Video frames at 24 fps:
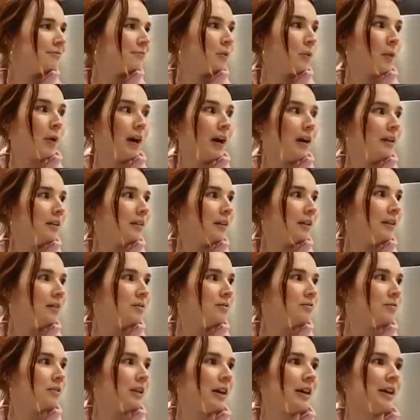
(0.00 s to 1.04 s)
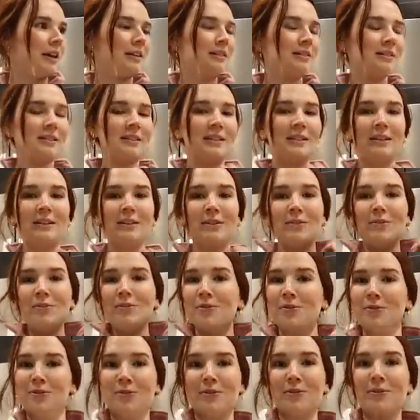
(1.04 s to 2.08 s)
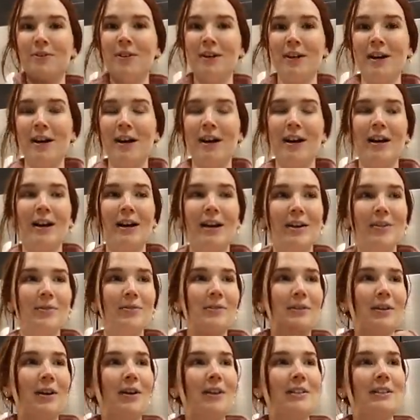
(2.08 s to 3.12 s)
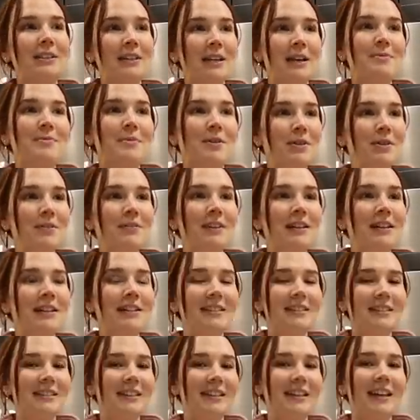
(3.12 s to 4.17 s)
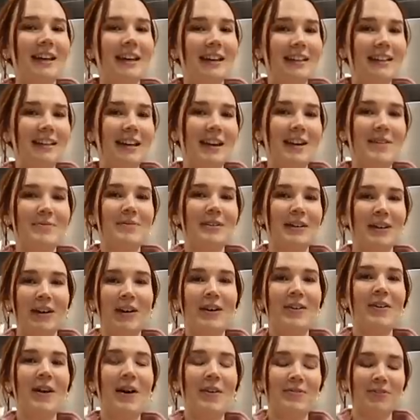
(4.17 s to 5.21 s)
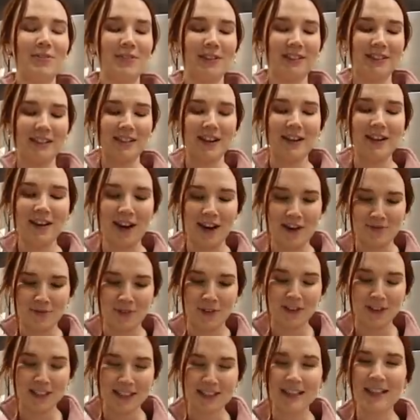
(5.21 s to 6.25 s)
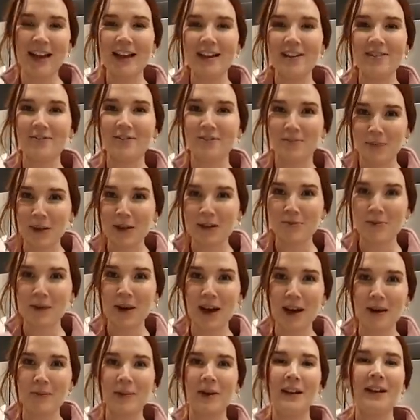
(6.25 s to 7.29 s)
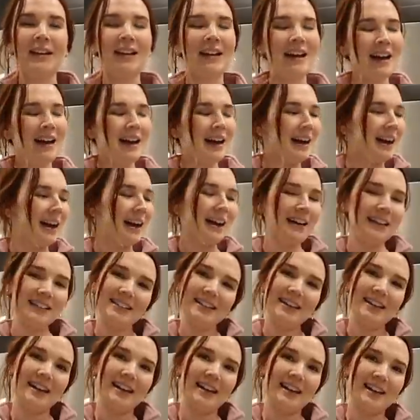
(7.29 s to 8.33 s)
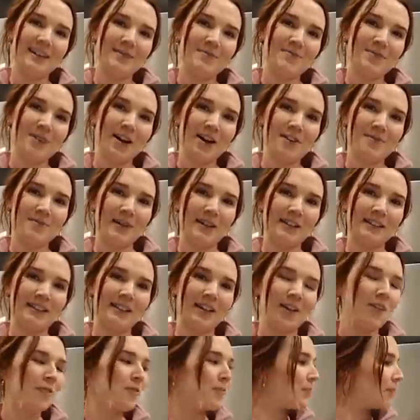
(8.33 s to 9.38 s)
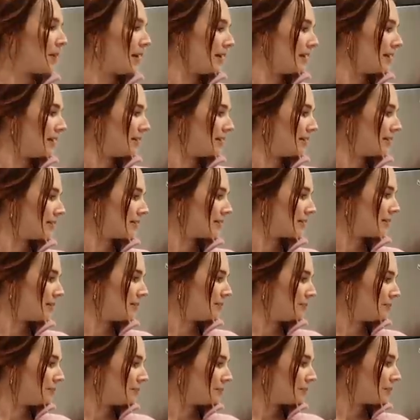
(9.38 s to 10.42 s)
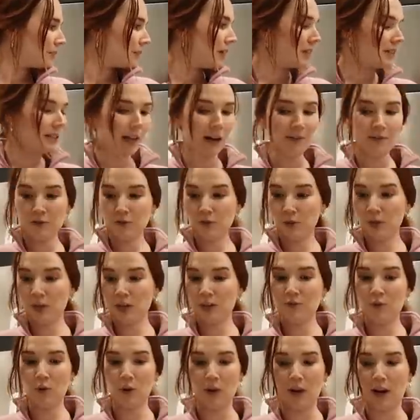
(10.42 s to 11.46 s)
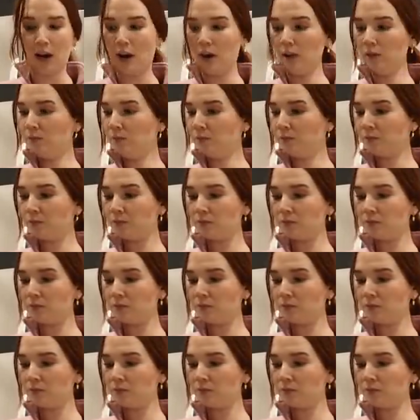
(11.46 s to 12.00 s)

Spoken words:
where I live, and oof, it was hard to get motivated to like get up and go after the sun had fully set and it was pitch black, but I did it and I'm proud of myself. It is 7:44 now